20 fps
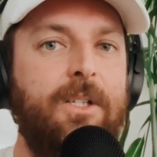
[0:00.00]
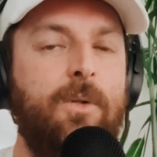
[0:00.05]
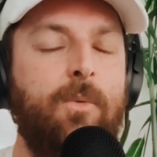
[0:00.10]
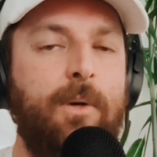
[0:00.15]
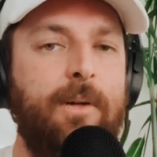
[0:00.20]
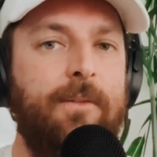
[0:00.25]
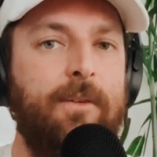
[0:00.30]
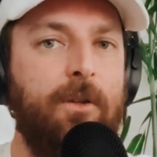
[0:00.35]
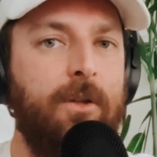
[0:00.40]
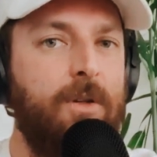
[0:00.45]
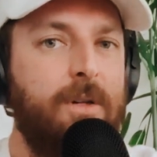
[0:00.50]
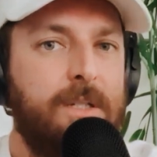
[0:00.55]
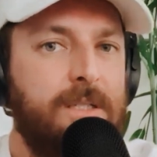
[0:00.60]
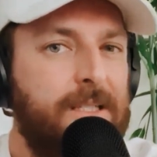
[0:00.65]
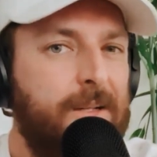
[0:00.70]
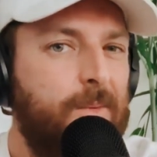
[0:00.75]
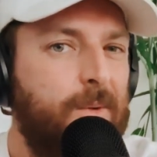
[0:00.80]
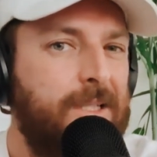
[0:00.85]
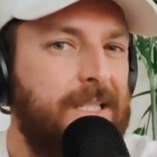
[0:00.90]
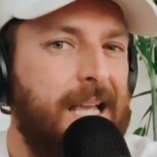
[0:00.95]
We've
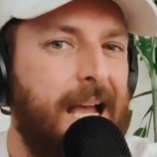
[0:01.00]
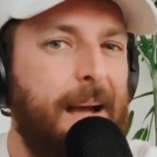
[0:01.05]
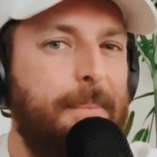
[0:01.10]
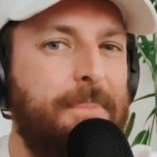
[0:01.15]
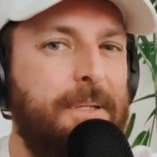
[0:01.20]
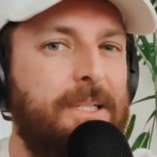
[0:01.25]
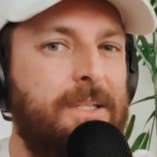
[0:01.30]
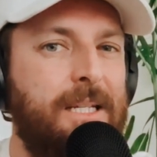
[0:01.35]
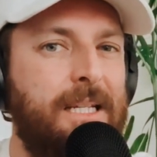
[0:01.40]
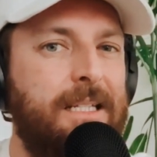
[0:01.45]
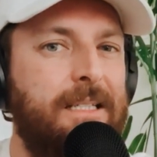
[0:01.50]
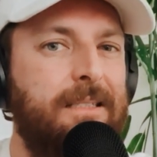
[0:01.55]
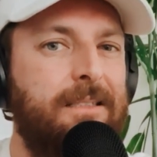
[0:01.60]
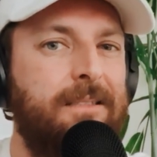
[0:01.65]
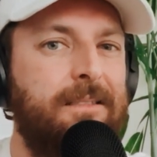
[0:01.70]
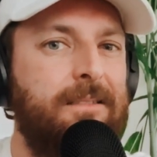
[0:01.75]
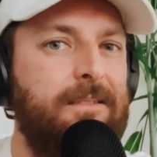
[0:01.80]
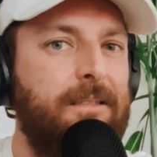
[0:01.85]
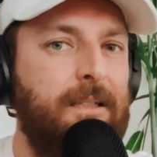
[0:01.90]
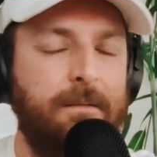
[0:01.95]
looked at what's happened
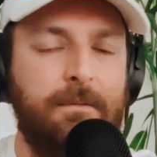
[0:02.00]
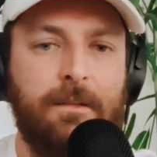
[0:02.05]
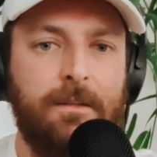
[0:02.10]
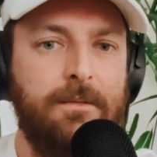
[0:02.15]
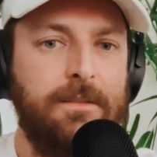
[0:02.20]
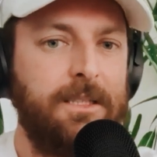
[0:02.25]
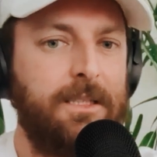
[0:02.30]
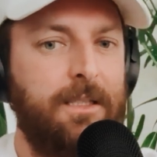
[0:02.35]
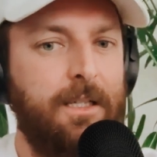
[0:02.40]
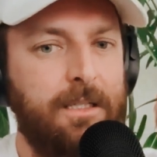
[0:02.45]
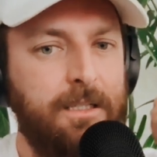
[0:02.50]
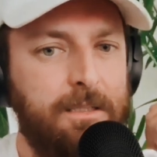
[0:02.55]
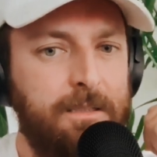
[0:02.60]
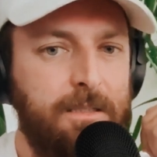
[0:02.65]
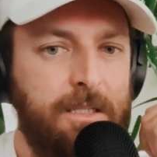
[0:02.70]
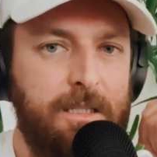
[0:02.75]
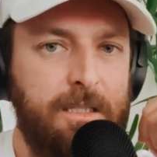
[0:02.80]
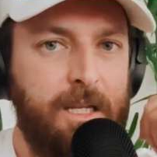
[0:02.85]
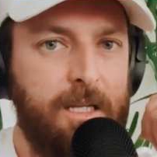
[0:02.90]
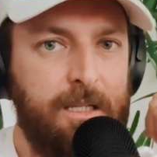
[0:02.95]
in, oh, you got to do
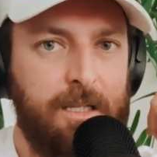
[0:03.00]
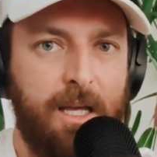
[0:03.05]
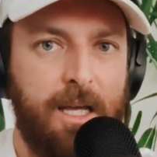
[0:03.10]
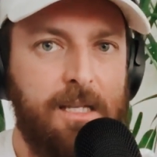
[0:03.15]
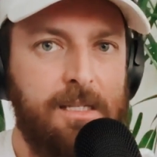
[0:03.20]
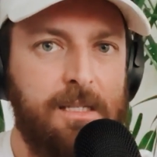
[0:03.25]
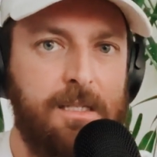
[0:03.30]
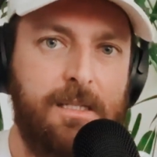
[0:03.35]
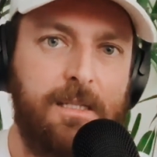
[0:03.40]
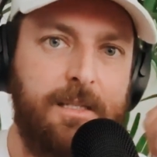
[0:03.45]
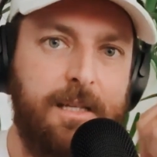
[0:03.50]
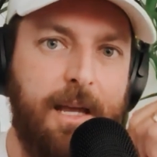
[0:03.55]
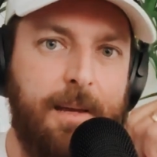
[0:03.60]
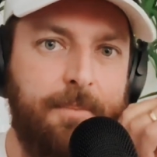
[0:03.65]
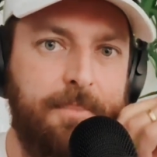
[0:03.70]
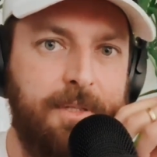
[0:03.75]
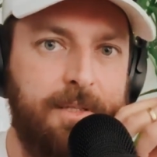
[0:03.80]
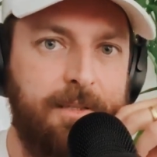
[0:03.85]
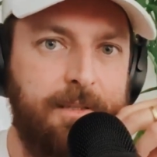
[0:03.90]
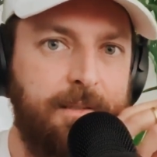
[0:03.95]
your 10,000
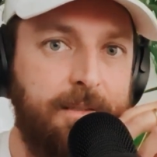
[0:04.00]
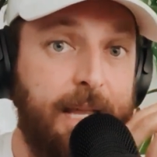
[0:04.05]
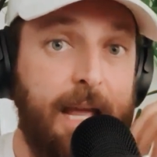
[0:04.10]
steps.